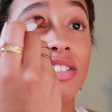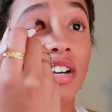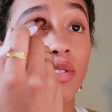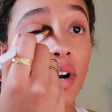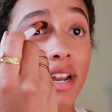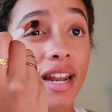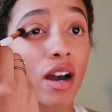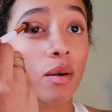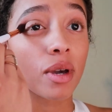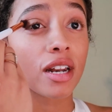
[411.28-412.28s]
So right
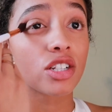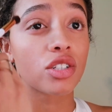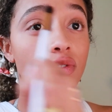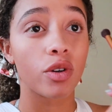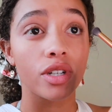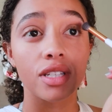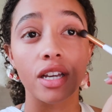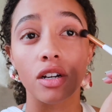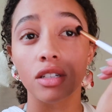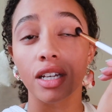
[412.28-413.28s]
now I'm kind of just
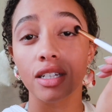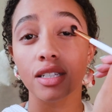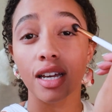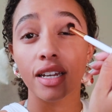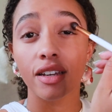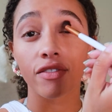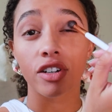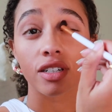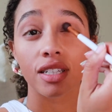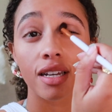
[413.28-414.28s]
focusing on like studying
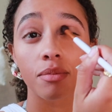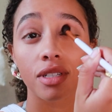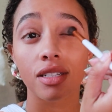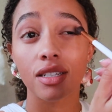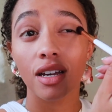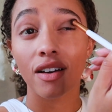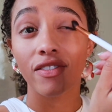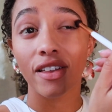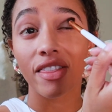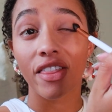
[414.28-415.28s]
for exams and
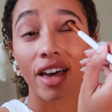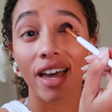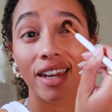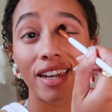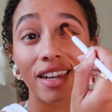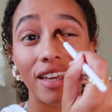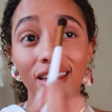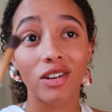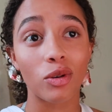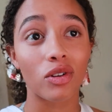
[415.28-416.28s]
stuff, and then
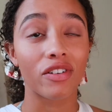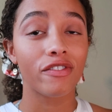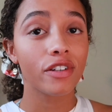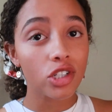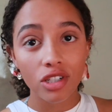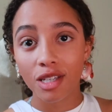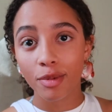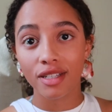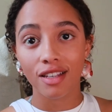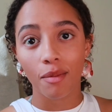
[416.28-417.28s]
it'll officially
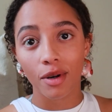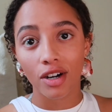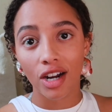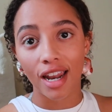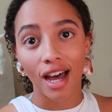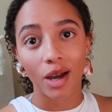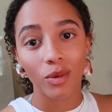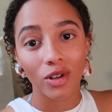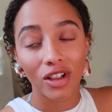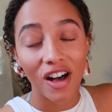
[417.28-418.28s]
be summer and I
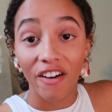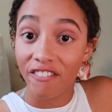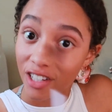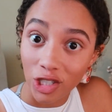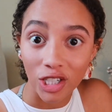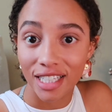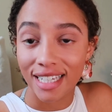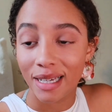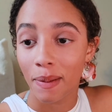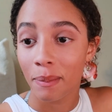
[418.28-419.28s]
will
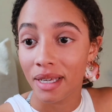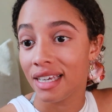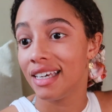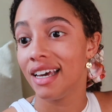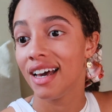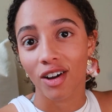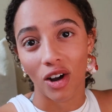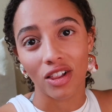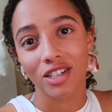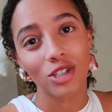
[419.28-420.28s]
officially be a
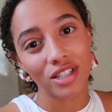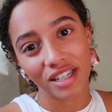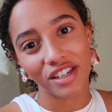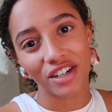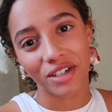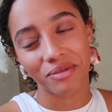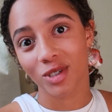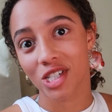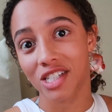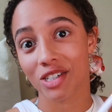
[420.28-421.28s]
college senior,
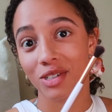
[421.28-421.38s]
which is